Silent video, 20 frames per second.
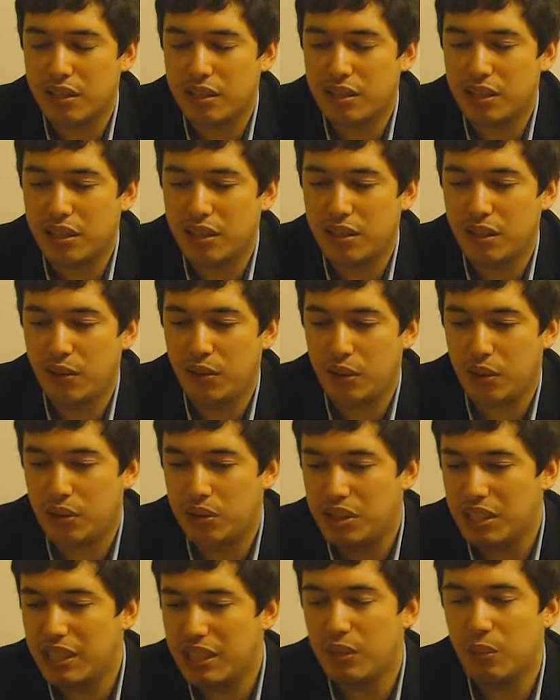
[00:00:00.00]
And so if I
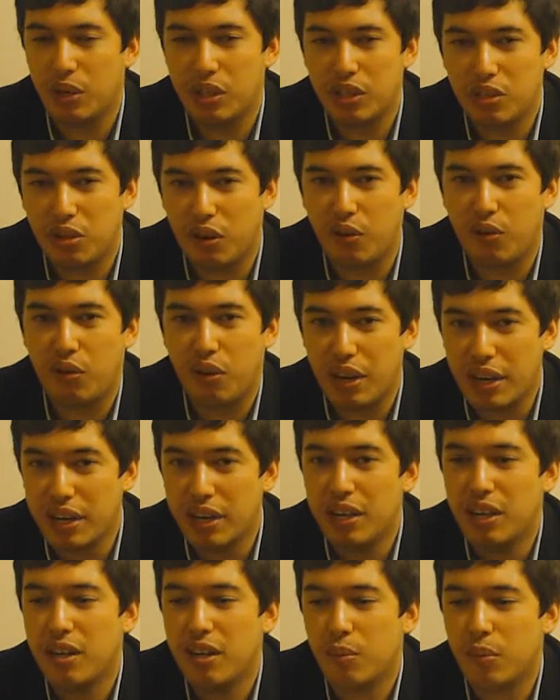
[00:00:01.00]
continue my top
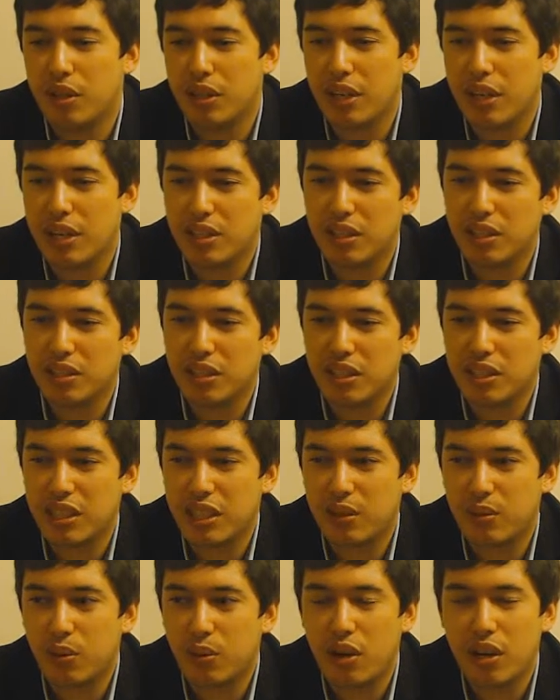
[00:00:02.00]
three predictions, I
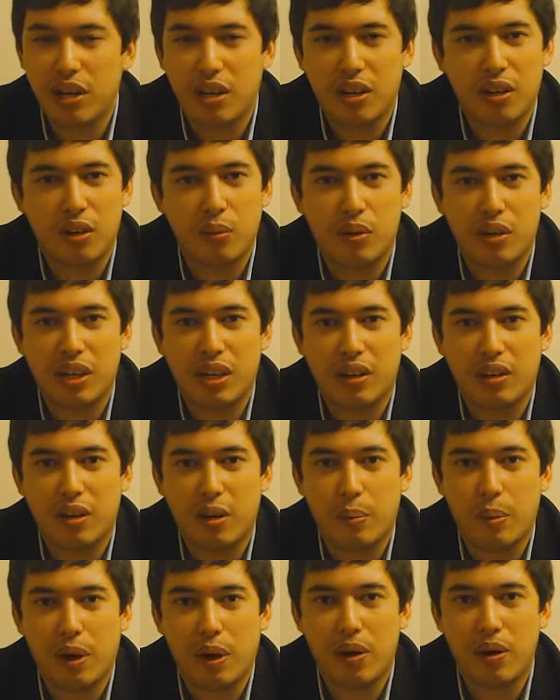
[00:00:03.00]
think Raikkonen will get
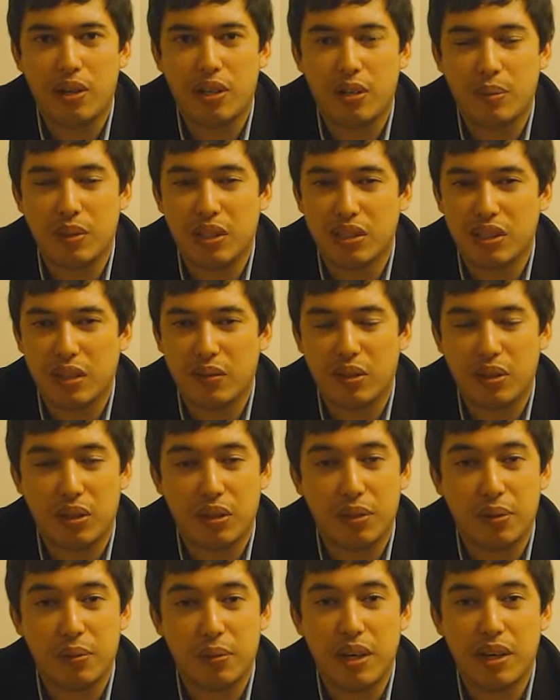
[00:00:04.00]
on the podium. He does have a
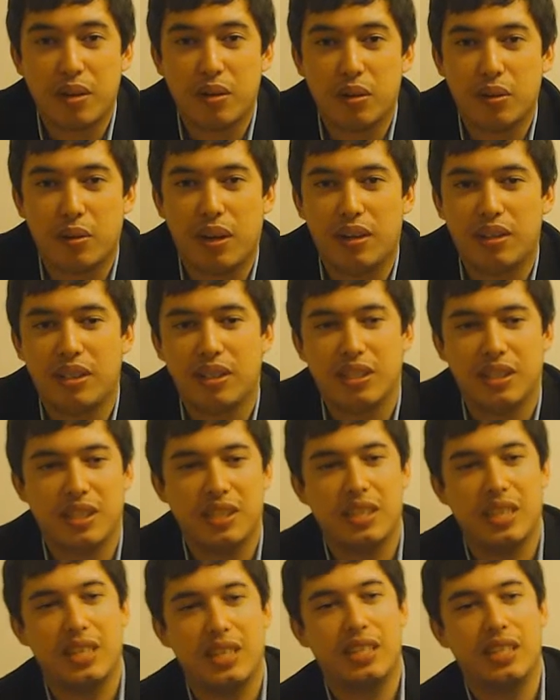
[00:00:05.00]
good record round here, as
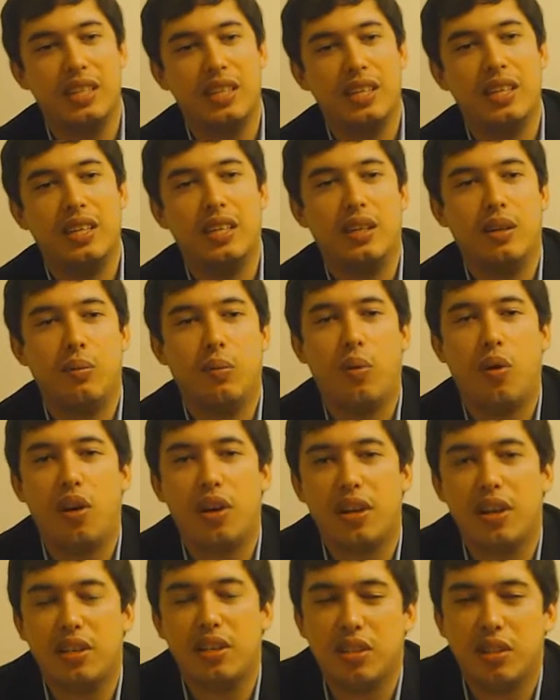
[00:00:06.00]
I said, he
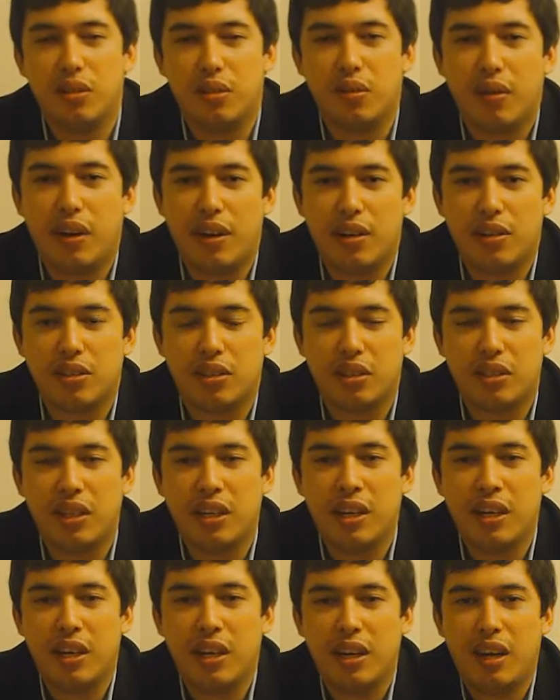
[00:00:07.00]
won in
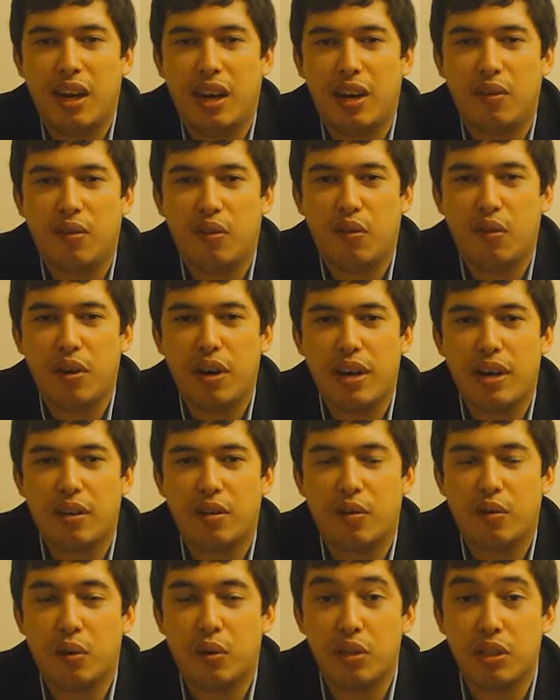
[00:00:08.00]
2003,
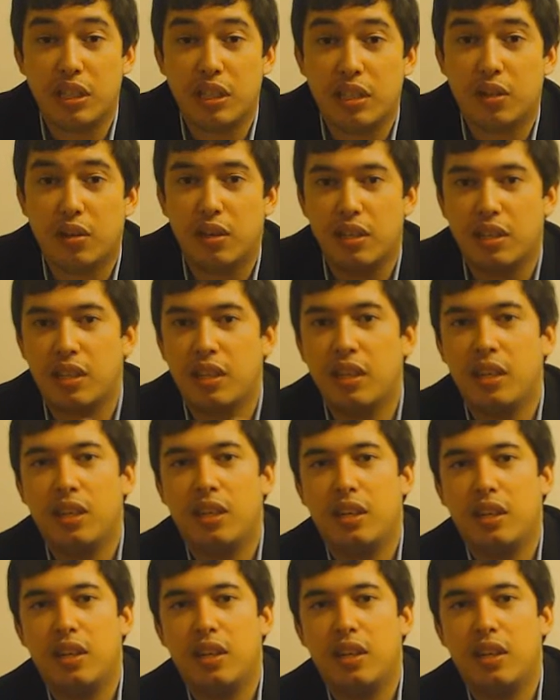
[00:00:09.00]
and of course he got his